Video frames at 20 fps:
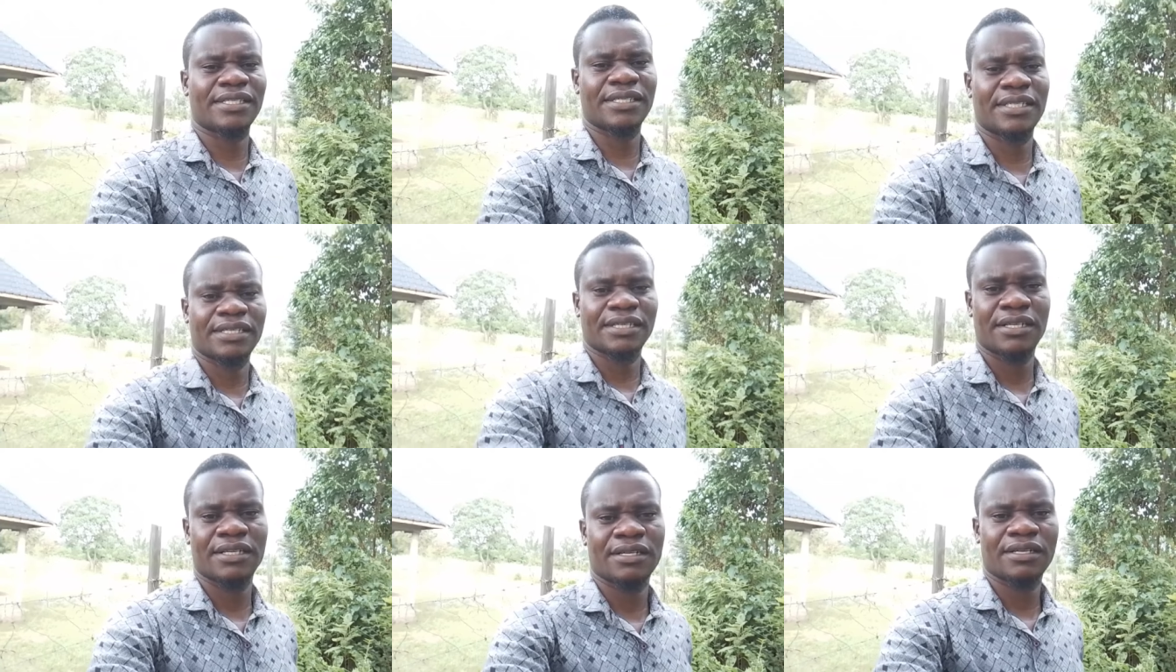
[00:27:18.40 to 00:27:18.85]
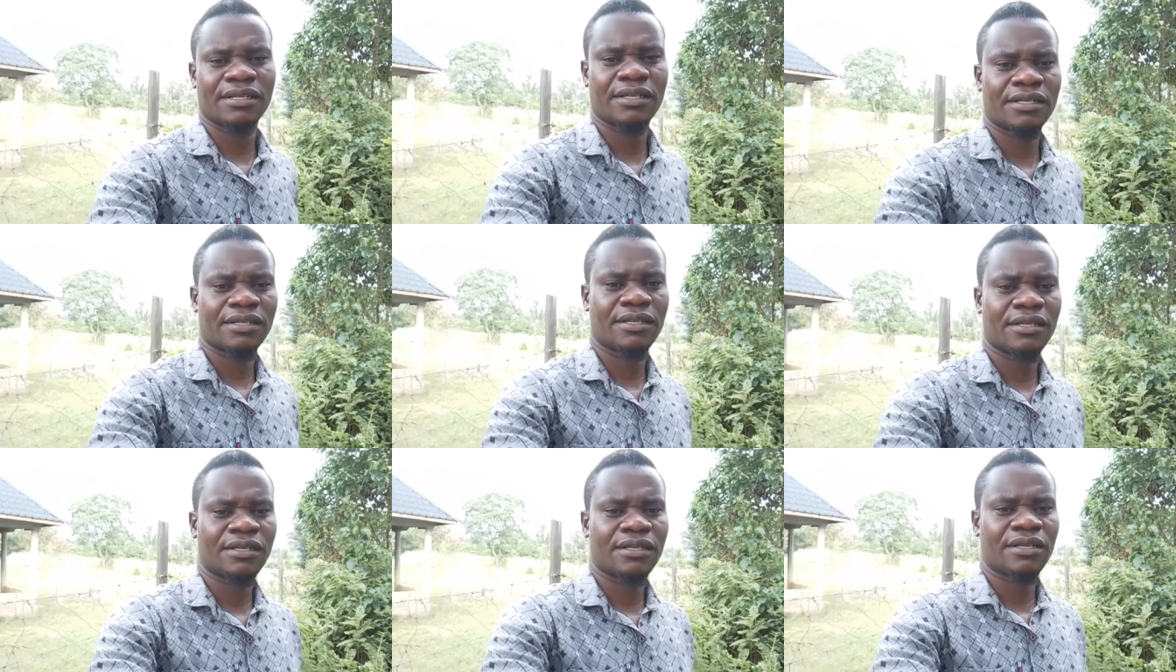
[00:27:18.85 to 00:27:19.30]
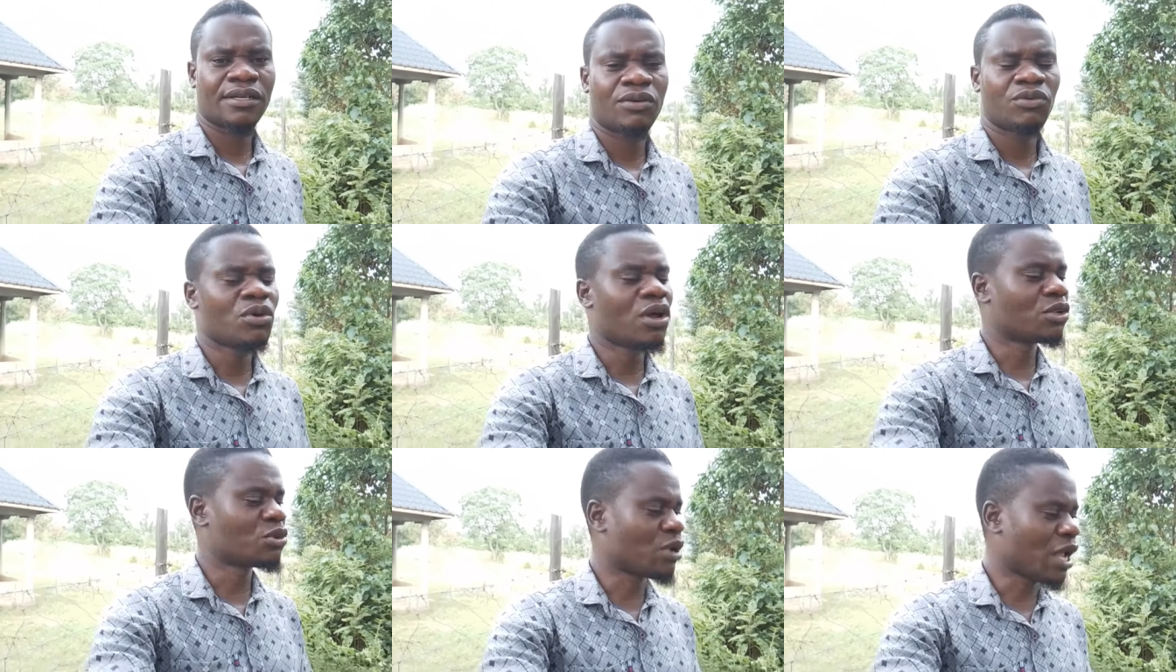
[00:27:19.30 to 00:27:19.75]
You are trying to
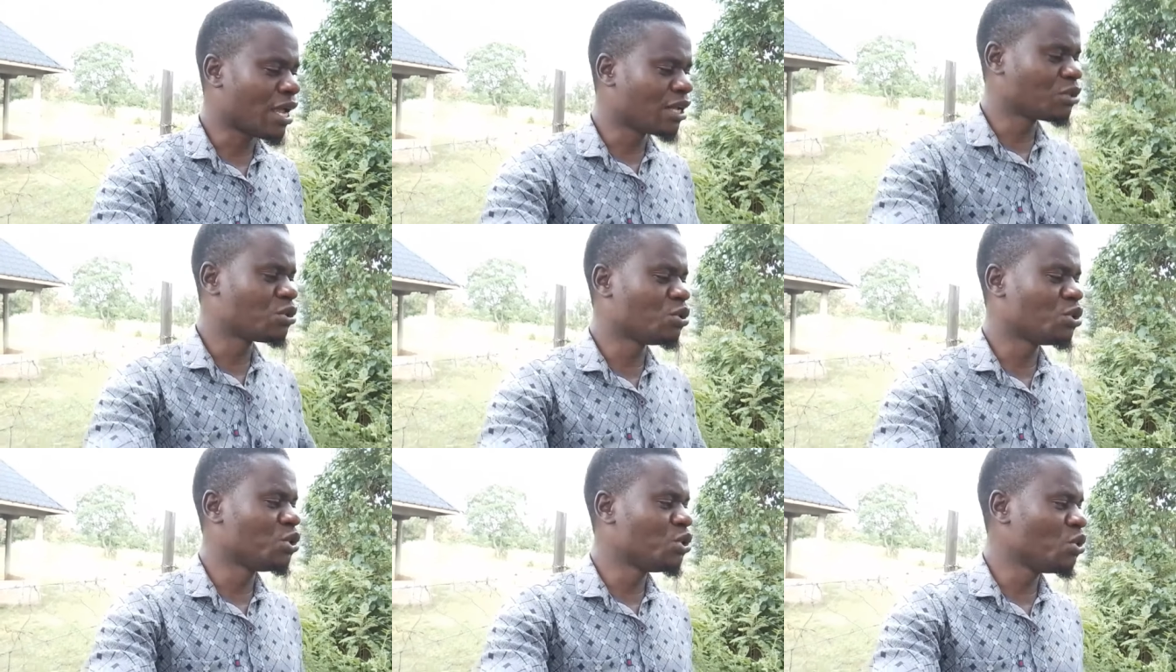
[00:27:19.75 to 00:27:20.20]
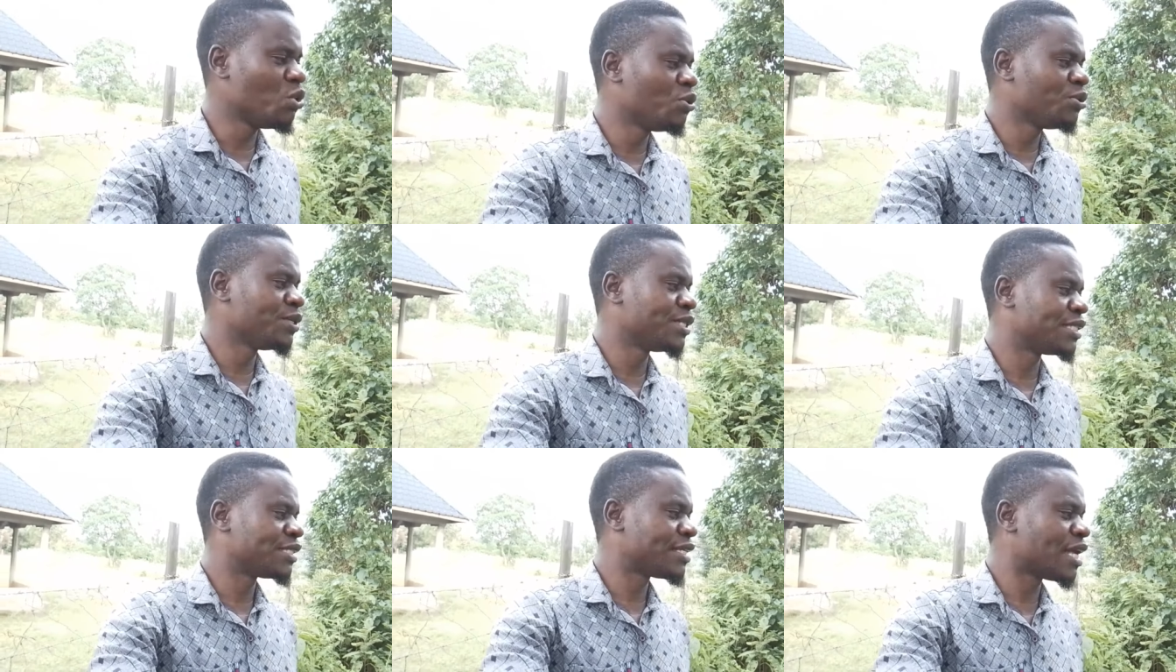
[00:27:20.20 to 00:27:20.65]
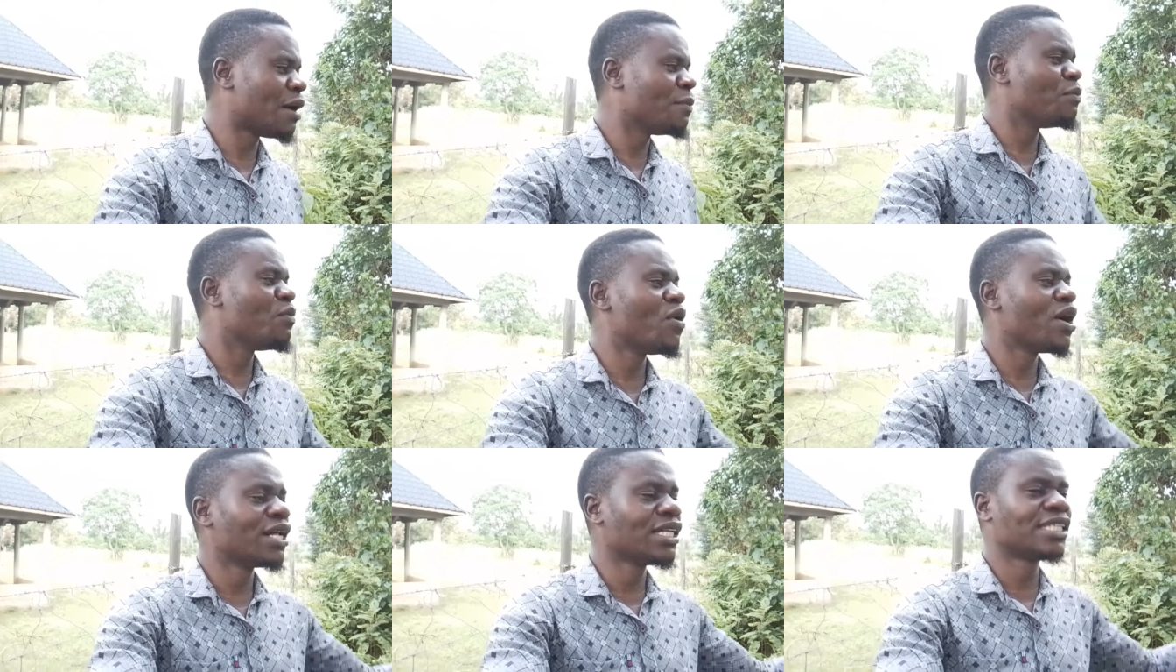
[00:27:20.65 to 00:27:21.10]
use someone's
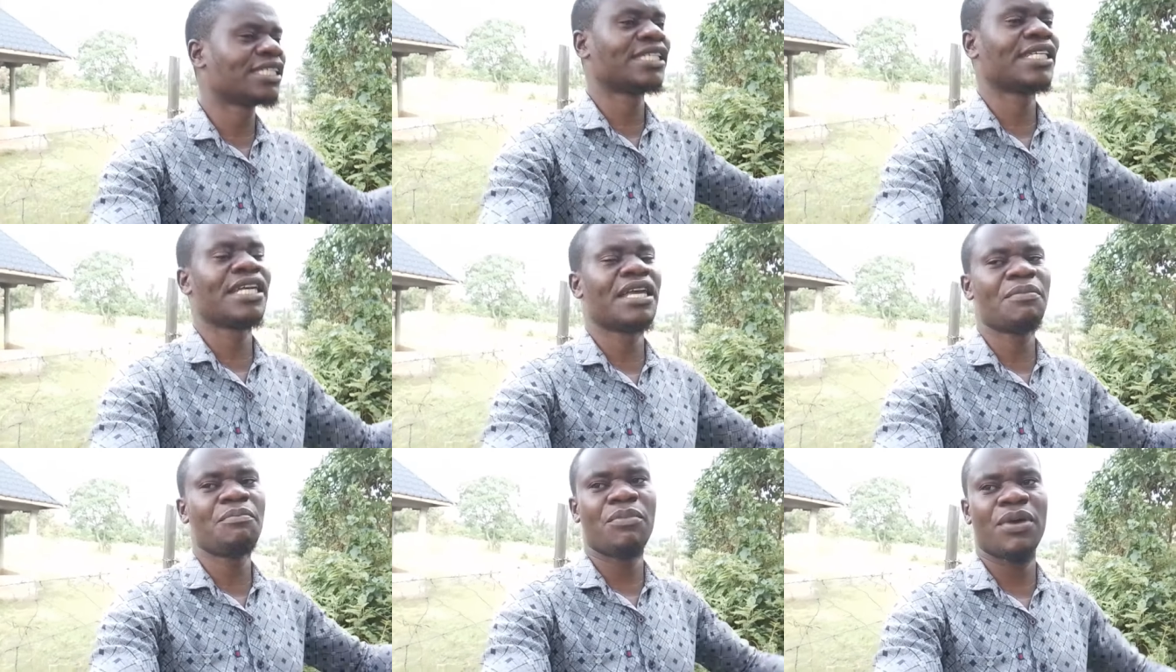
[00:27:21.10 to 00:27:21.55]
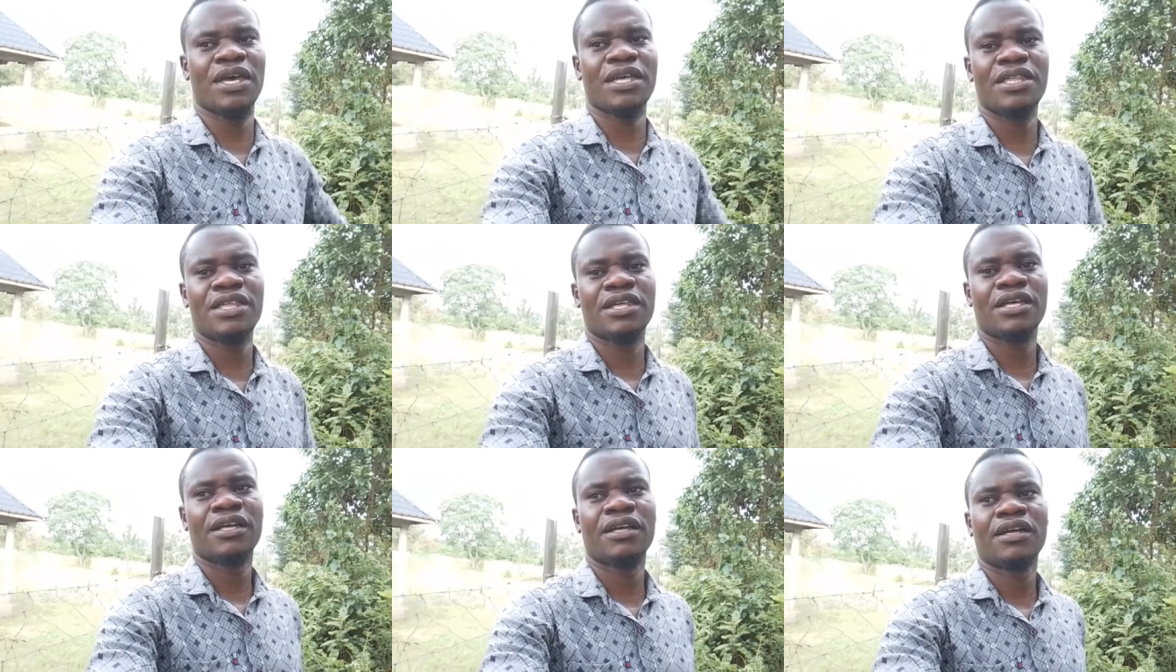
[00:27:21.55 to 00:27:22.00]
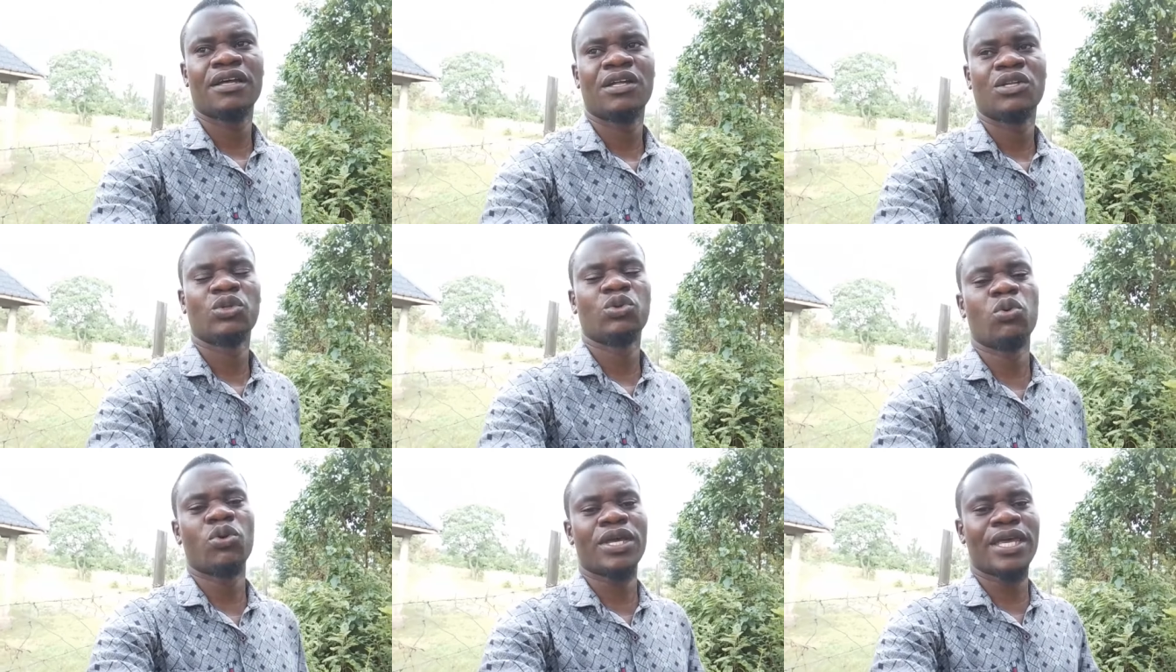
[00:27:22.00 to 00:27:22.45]
image to get
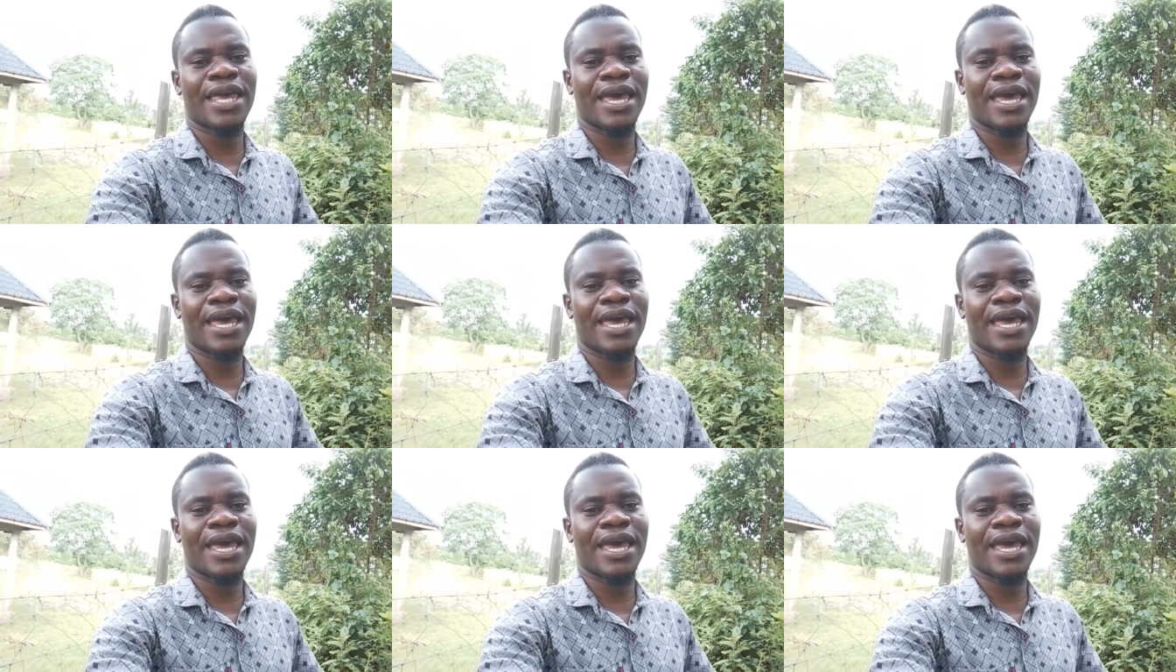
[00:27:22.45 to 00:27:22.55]
more